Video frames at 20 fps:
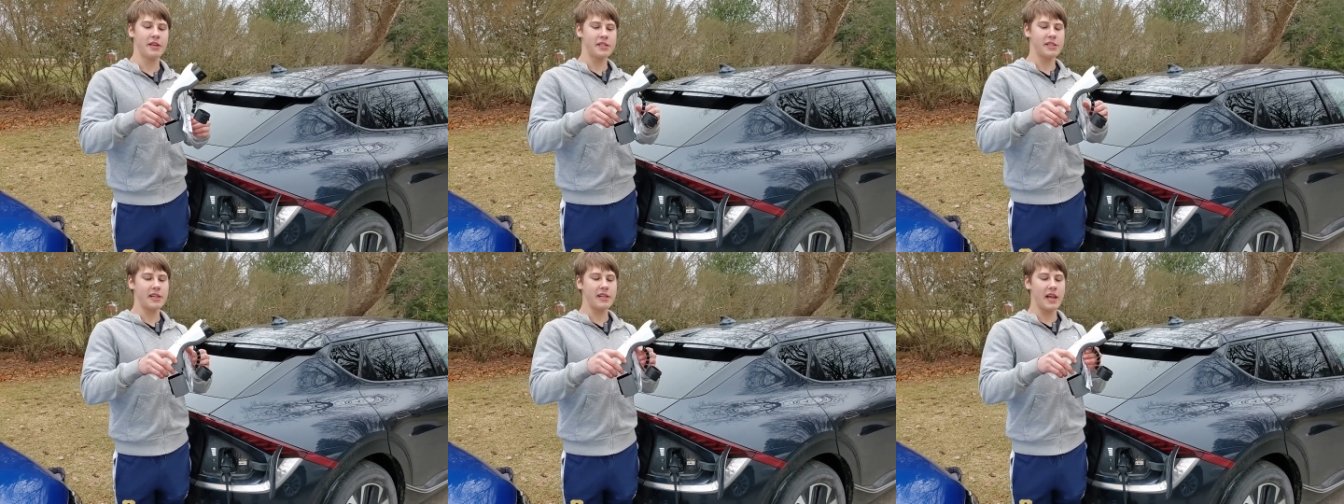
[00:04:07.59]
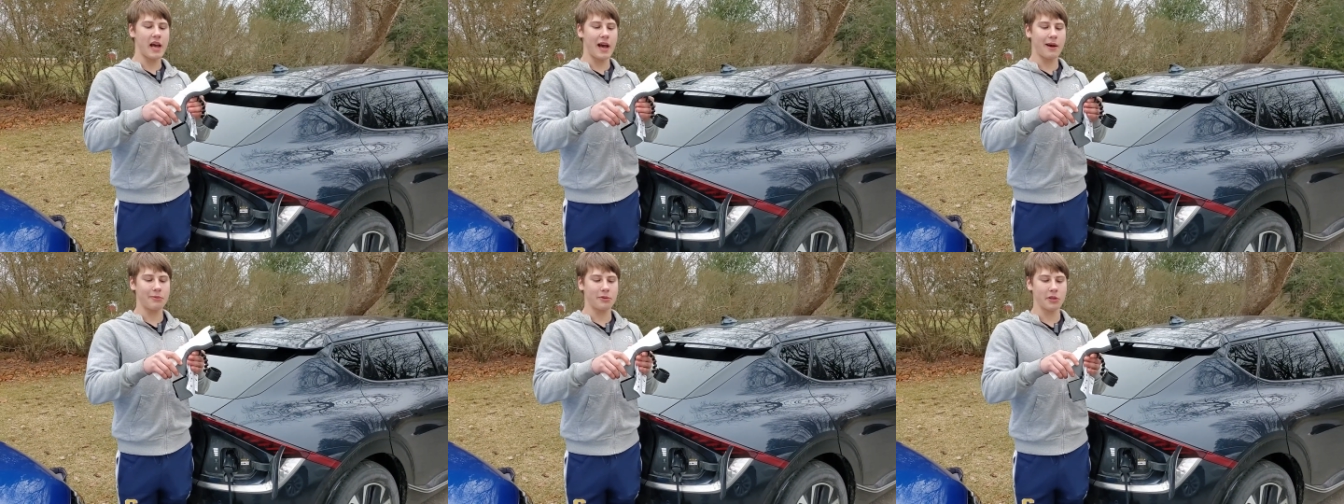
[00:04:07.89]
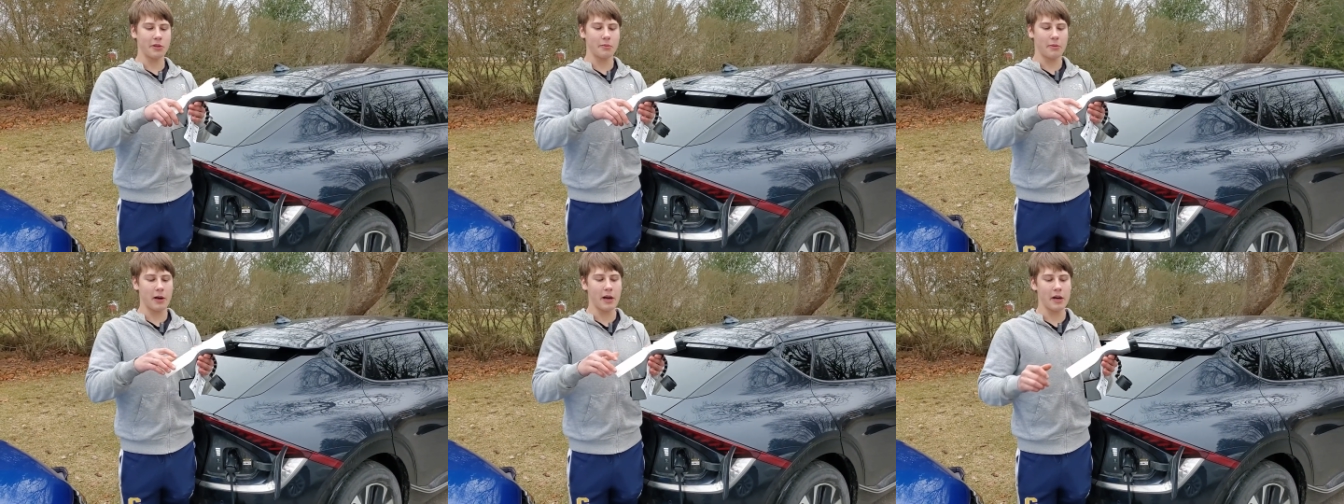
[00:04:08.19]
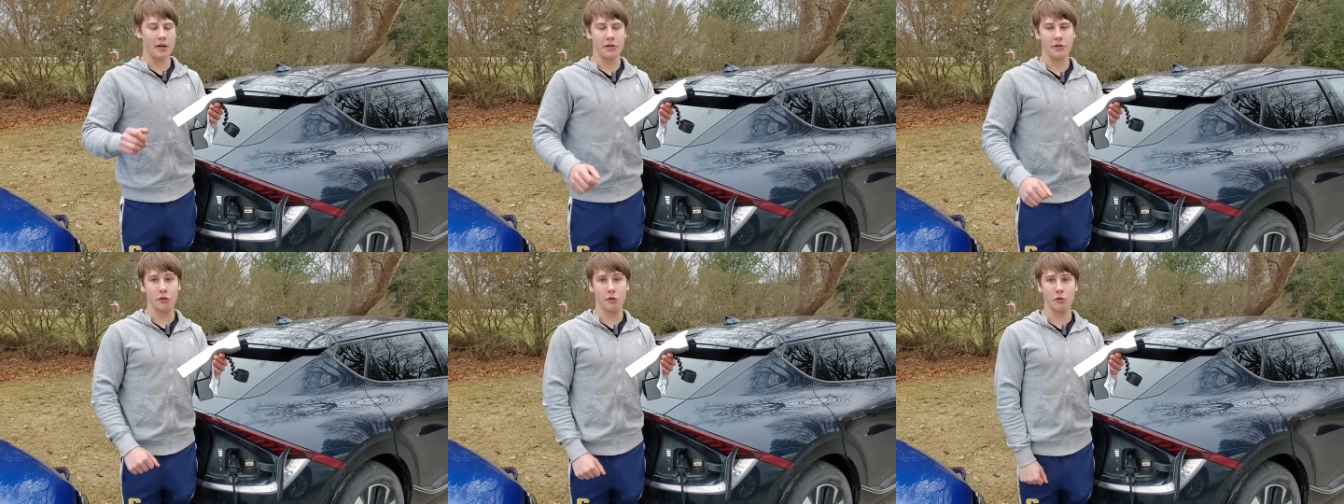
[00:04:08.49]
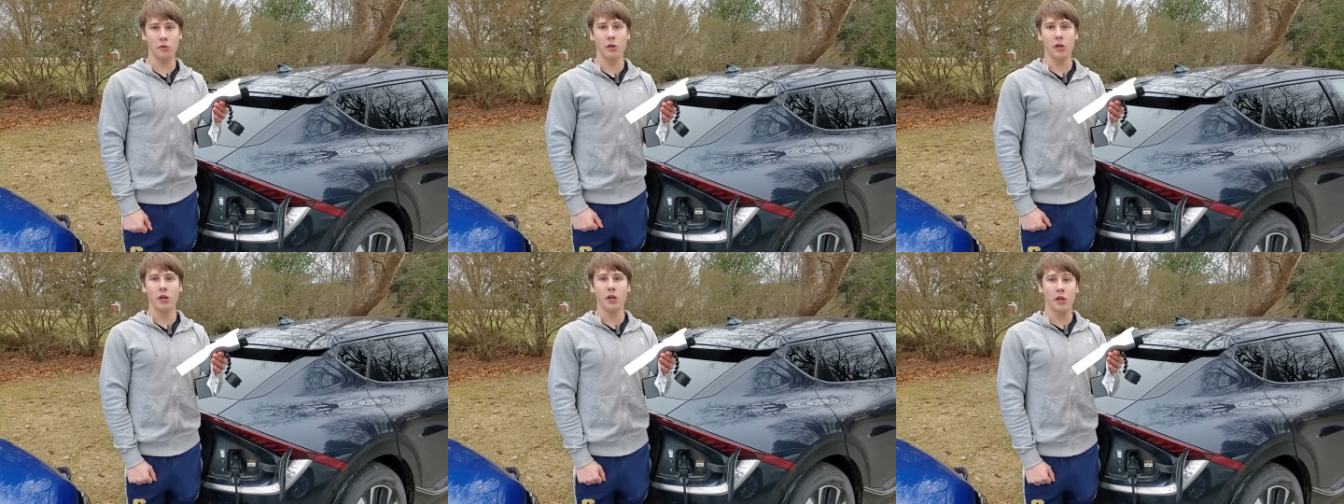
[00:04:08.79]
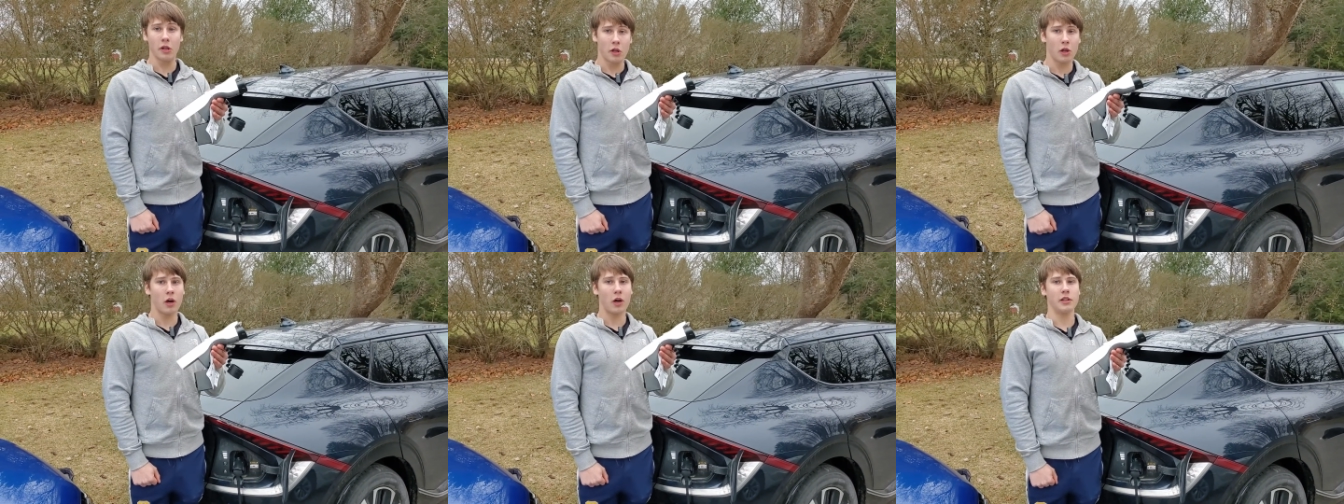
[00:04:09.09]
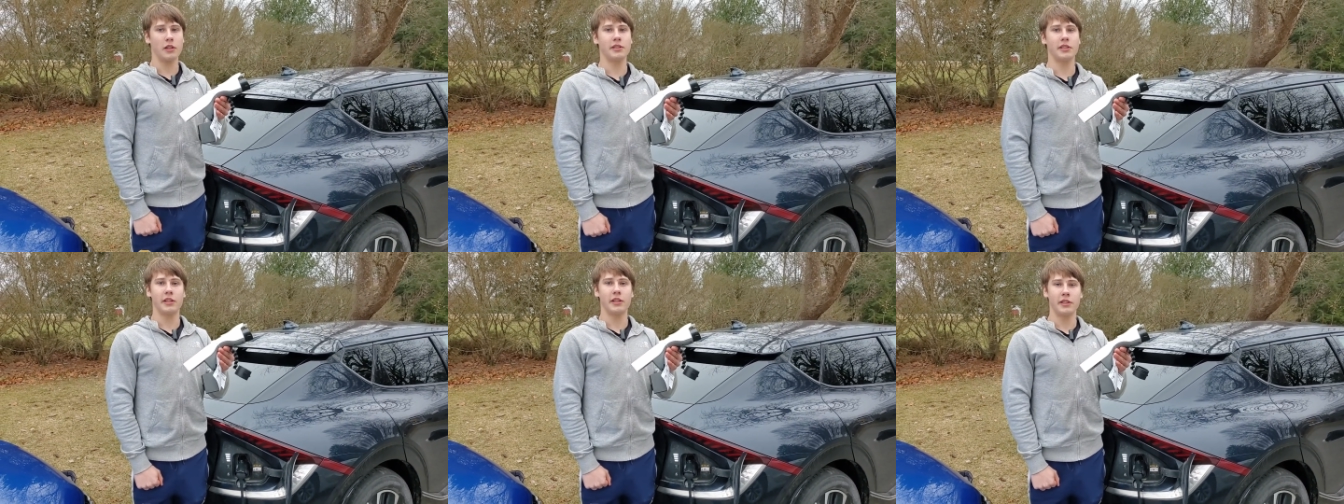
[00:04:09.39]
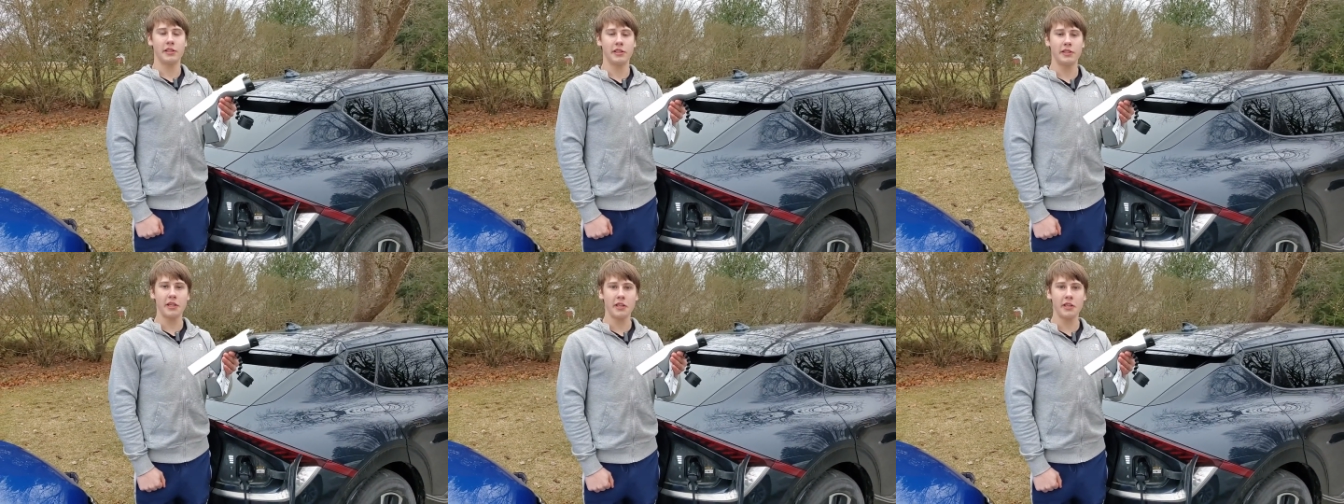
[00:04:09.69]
this adapter brand new costs